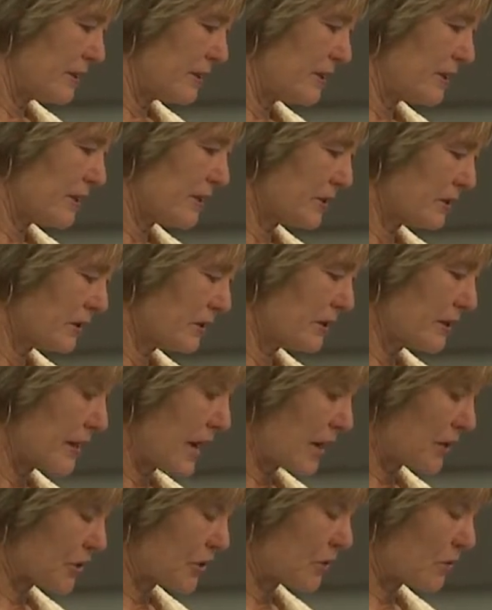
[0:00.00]
Desert
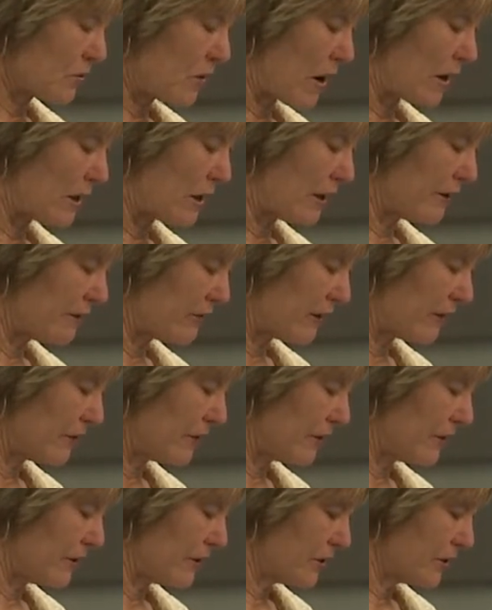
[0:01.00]
National Wildlife
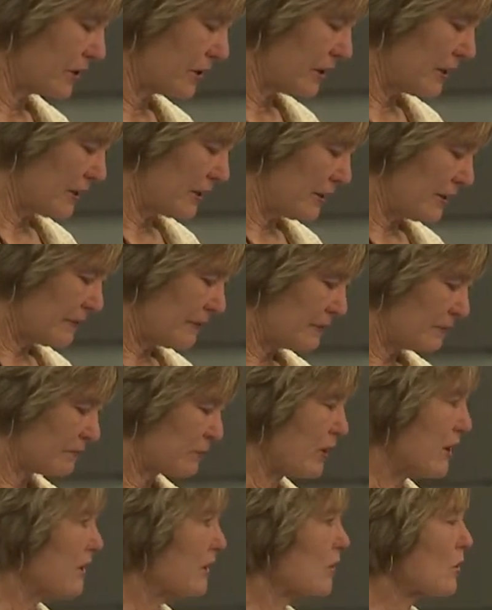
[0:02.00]
Refuge.
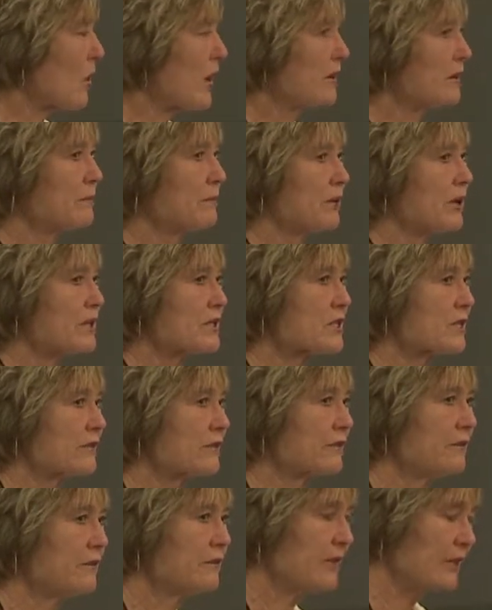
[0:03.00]
Quite
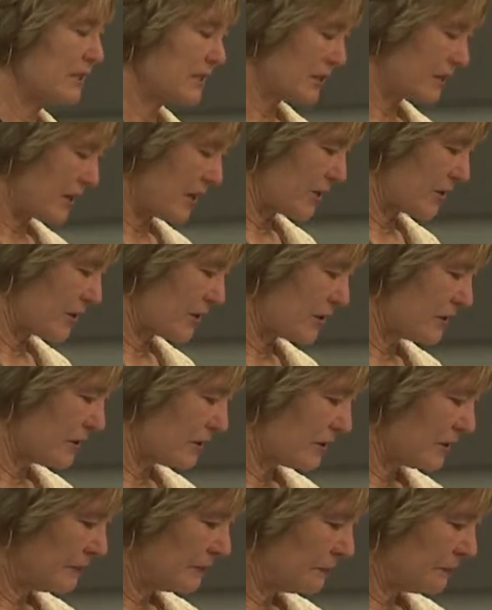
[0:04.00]
impressive, these
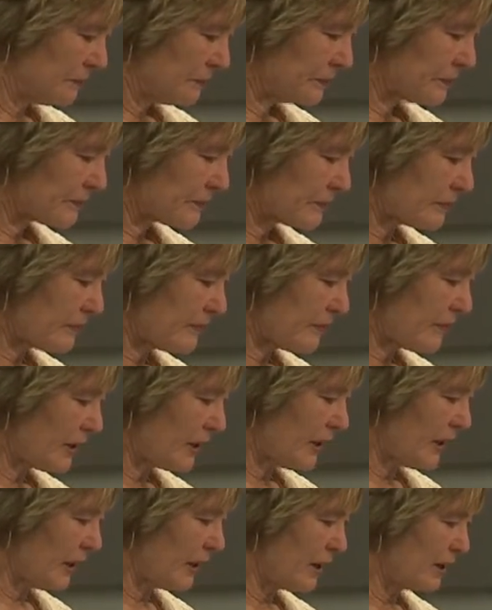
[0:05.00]
stations.
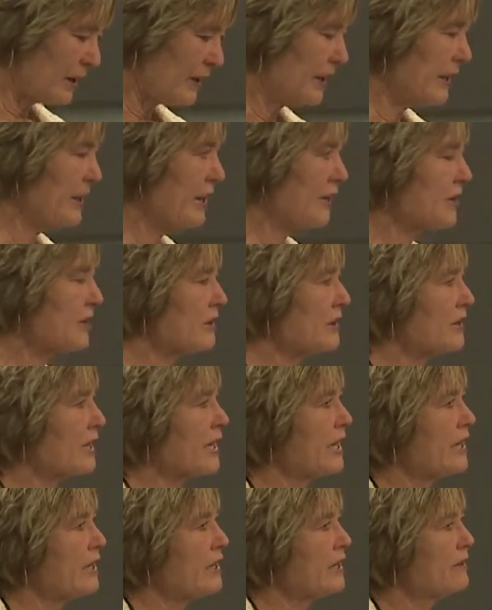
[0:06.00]
Another
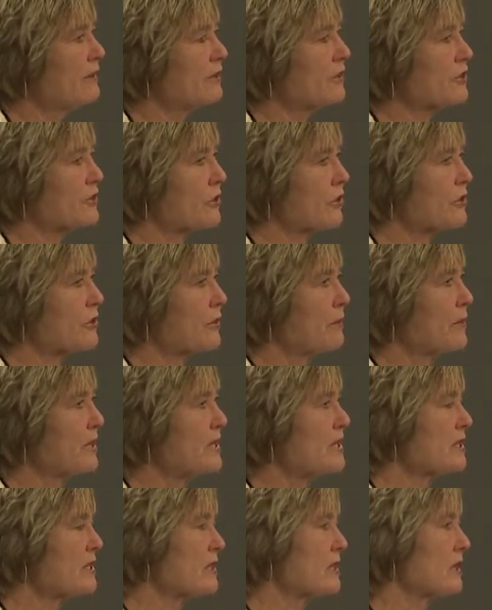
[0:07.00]
key infrastructure
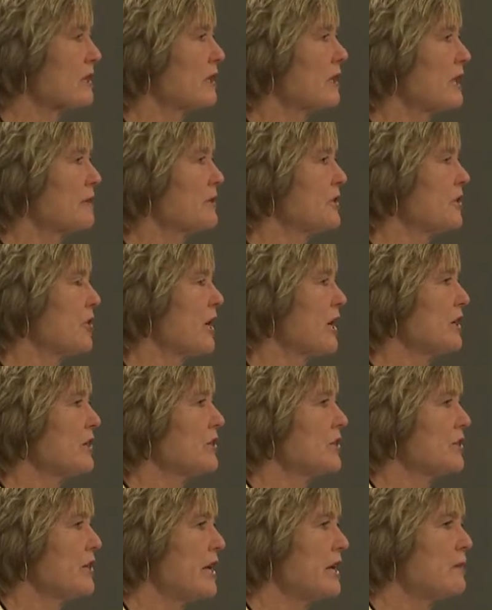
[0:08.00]
piece is the Climate
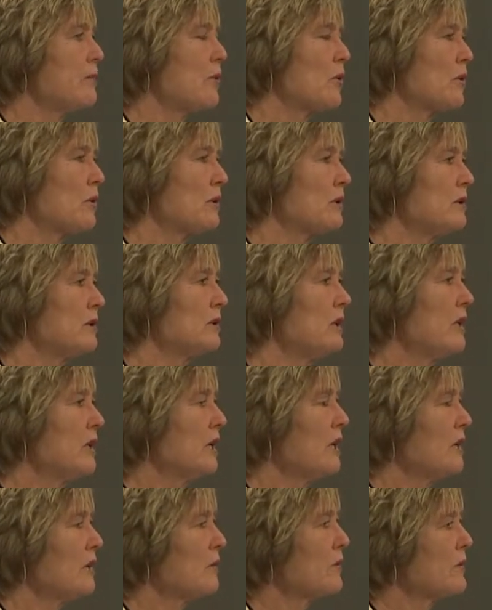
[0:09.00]
Change Data Portal,
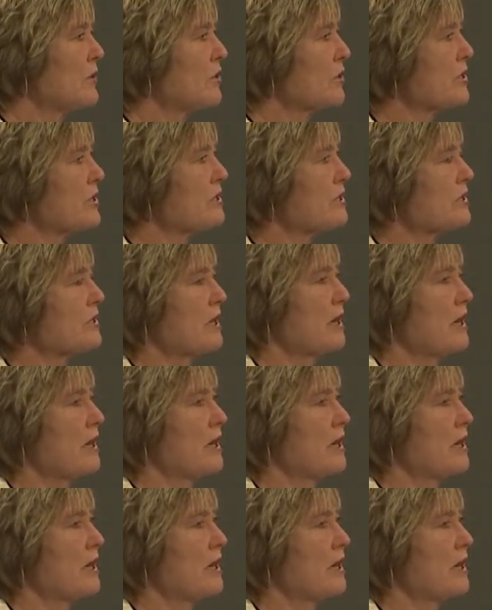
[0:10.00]
which is